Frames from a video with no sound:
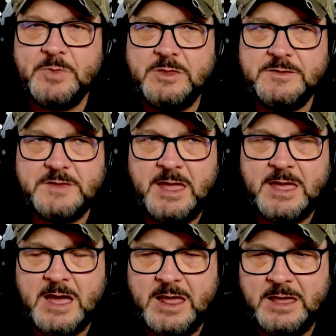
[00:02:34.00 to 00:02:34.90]
this
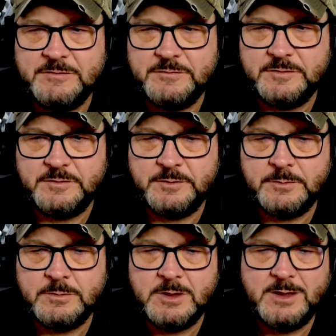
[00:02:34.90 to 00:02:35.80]
AI agent to
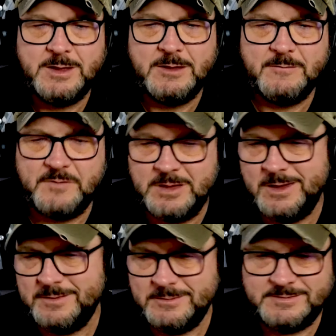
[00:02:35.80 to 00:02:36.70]
do
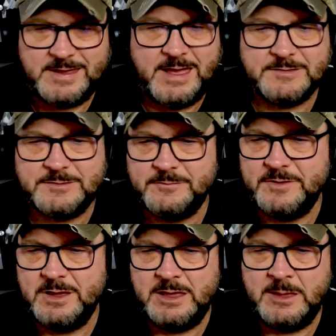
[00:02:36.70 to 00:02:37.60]
via text or
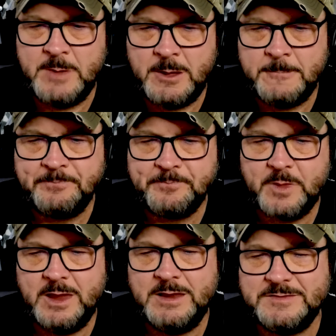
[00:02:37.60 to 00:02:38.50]
via email,
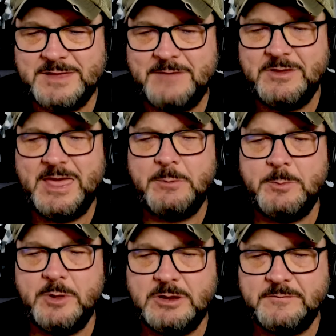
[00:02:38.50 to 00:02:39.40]
it needs to have the
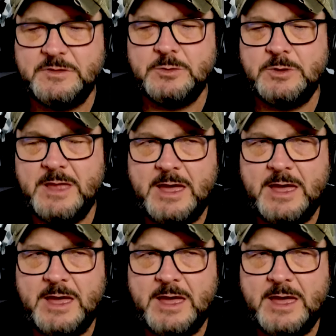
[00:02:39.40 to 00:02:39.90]
capability of doing